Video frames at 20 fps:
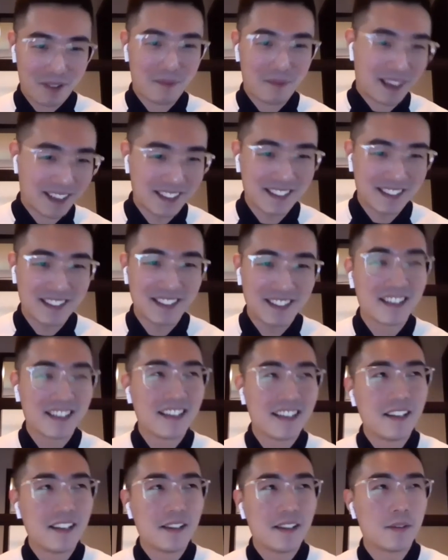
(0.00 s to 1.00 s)
it.
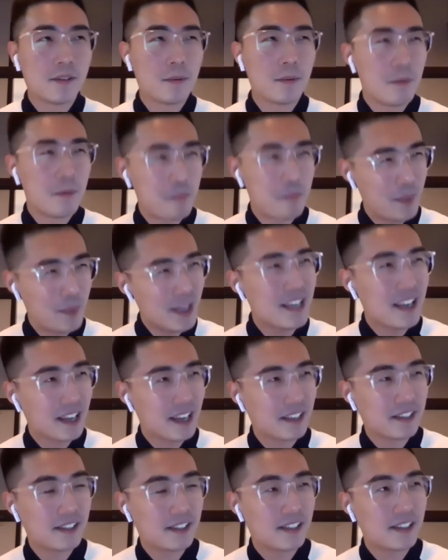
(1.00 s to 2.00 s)
So the
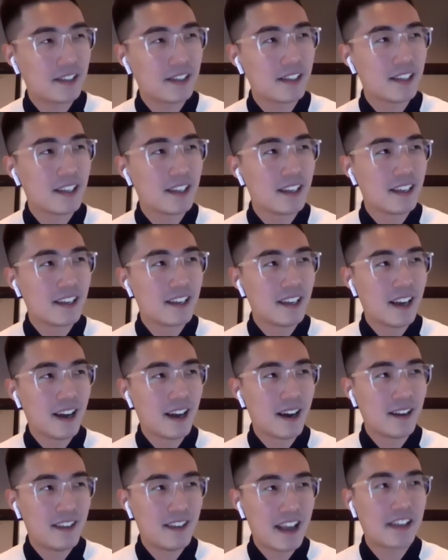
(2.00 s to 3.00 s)
biggest
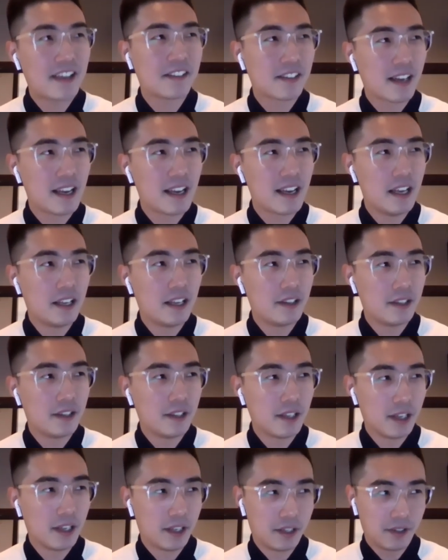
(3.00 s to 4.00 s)
lesson I learned
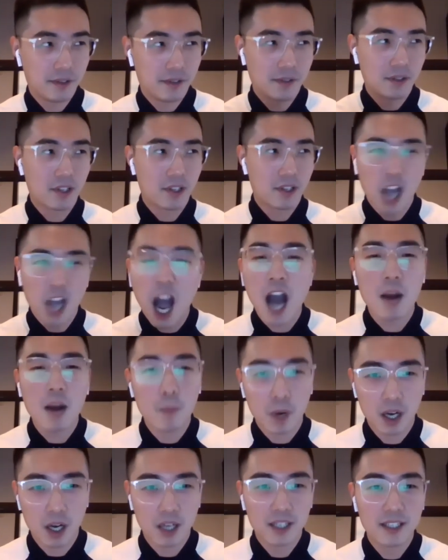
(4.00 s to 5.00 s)
is
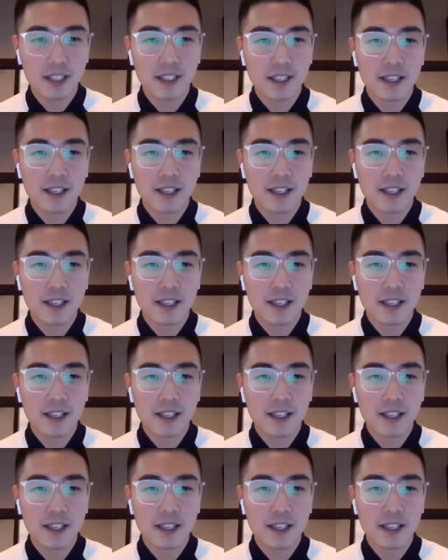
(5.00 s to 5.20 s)
karma.